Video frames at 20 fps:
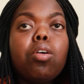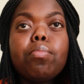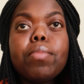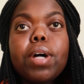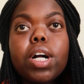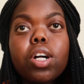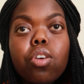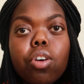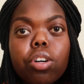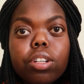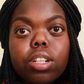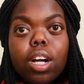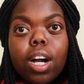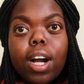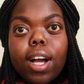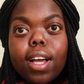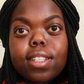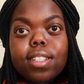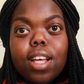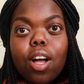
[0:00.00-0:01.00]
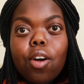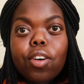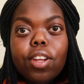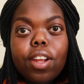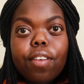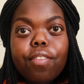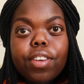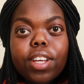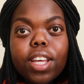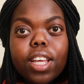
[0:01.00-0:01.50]
oh my god guys how can
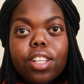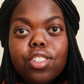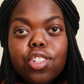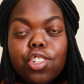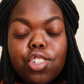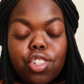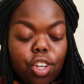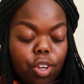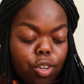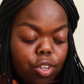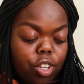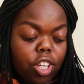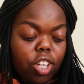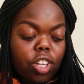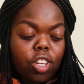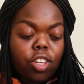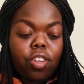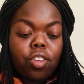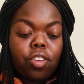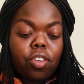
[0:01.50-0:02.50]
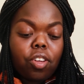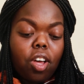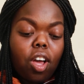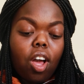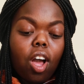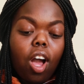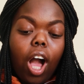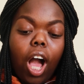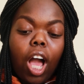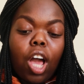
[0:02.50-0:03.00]
i forget to show you
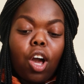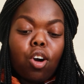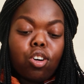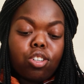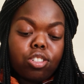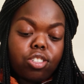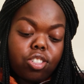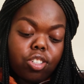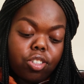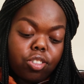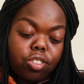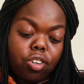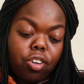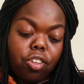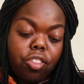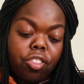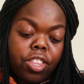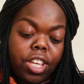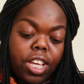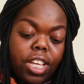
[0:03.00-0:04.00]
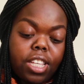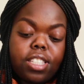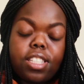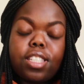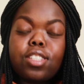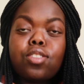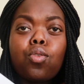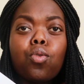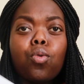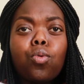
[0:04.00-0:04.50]
i also got this
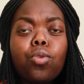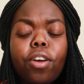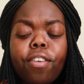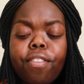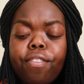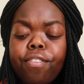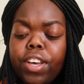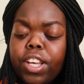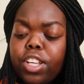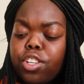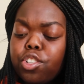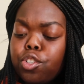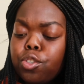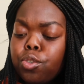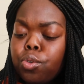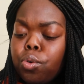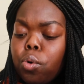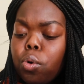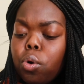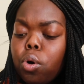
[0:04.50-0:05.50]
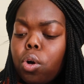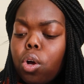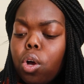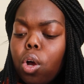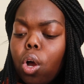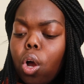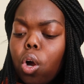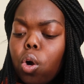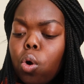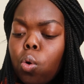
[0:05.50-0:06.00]
it's called a facial
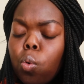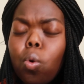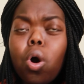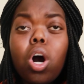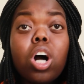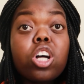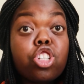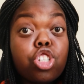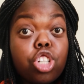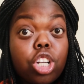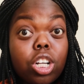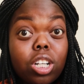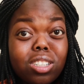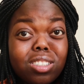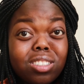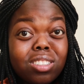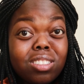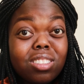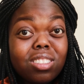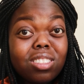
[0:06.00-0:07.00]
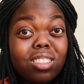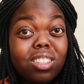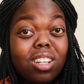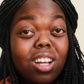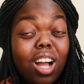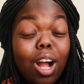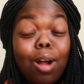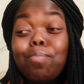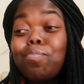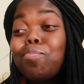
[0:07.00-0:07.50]
gua sha
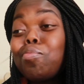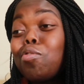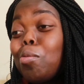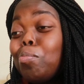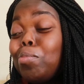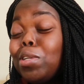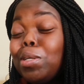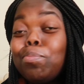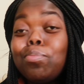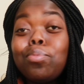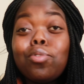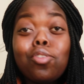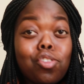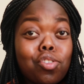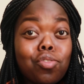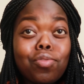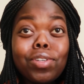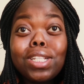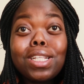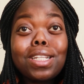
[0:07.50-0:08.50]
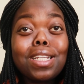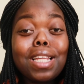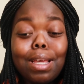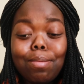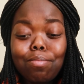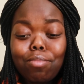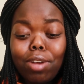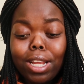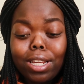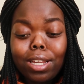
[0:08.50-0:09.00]
i'm probably butchering the
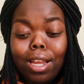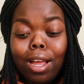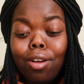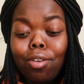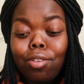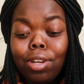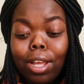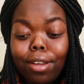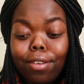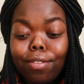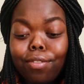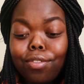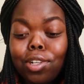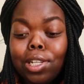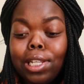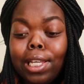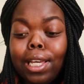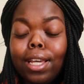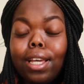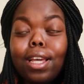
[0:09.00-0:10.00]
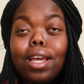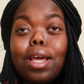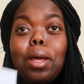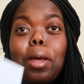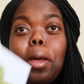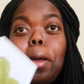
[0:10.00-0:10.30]
name right now like fully